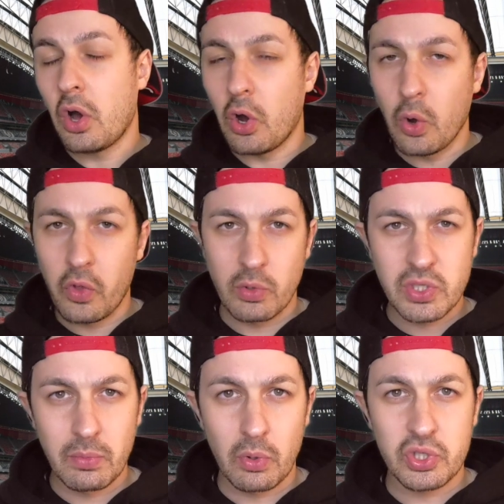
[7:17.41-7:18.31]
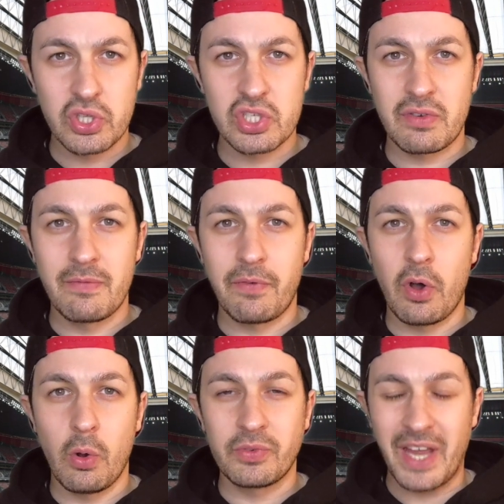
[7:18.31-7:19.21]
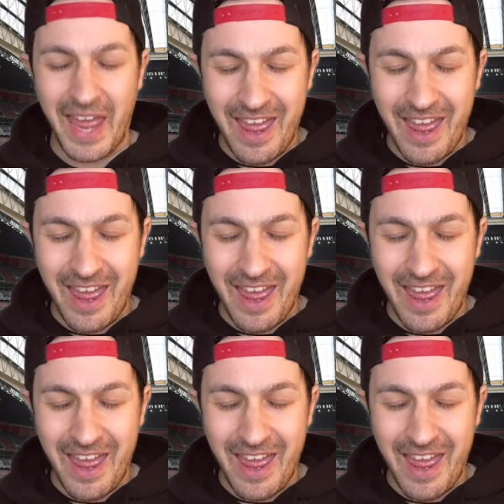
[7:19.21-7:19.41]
All those emotions are involved.